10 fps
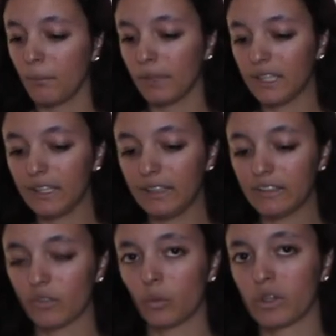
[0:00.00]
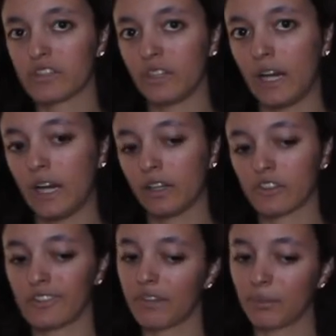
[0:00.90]
bikinis and ones that,
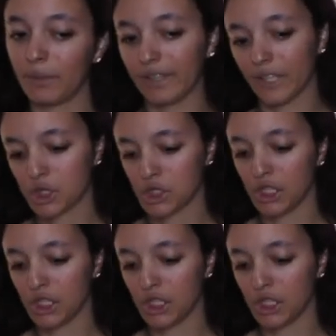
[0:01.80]
because not everybody likes